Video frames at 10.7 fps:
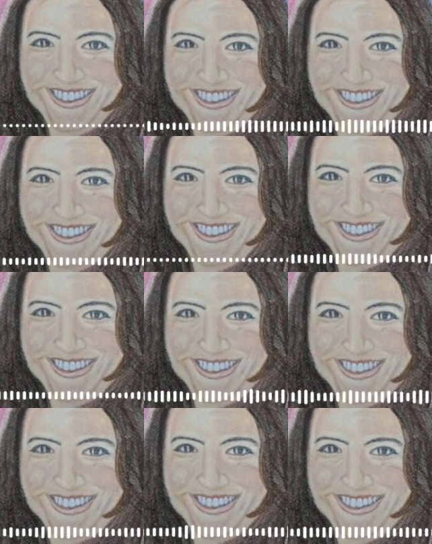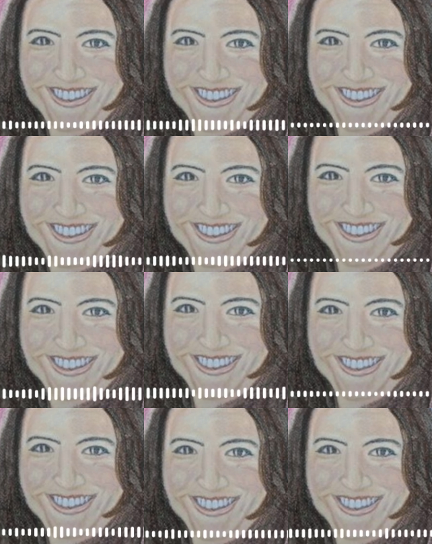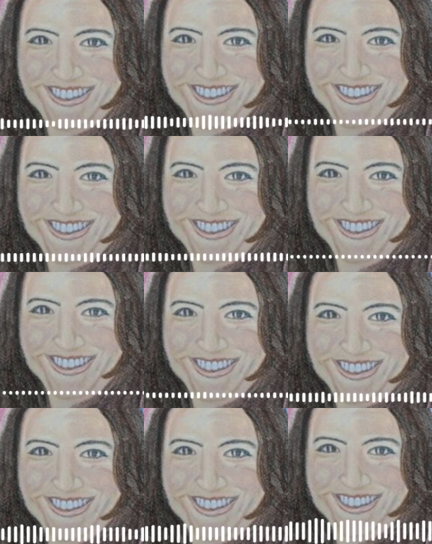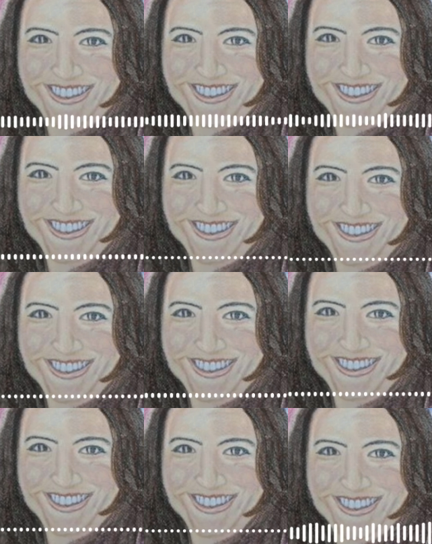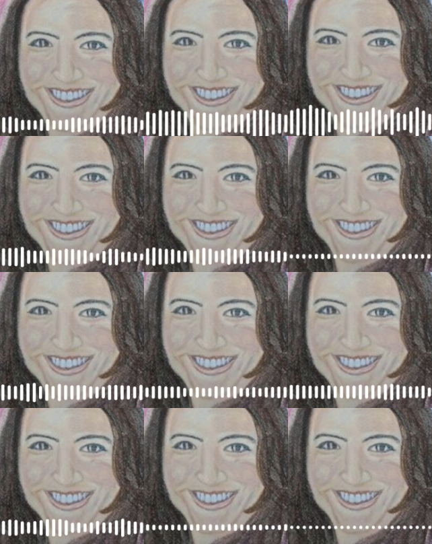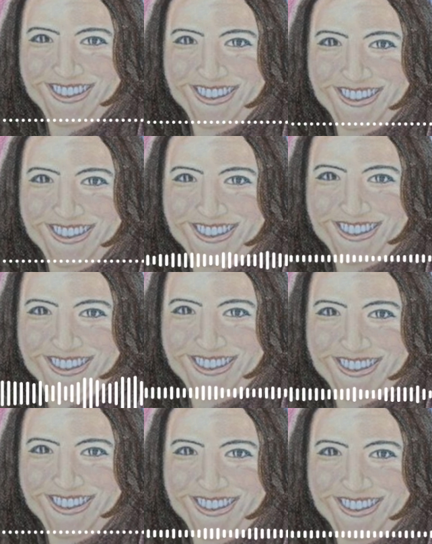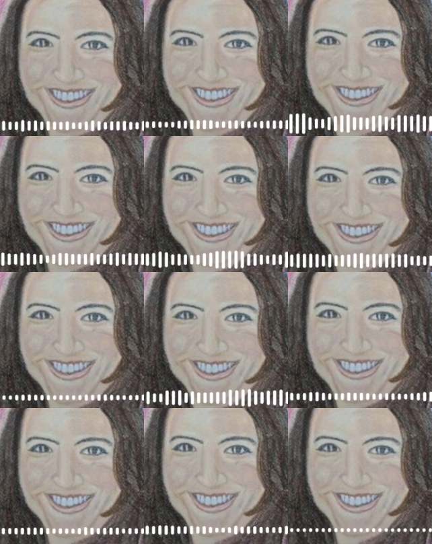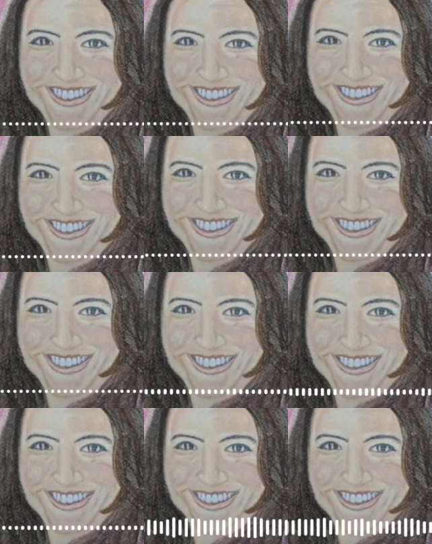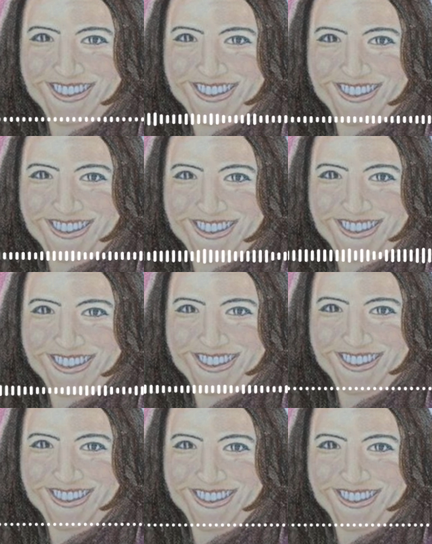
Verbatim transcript: tap into your inner wisdom, and emerge stronger. Had I not done that, I would not be in my new house in Akron, Ohio,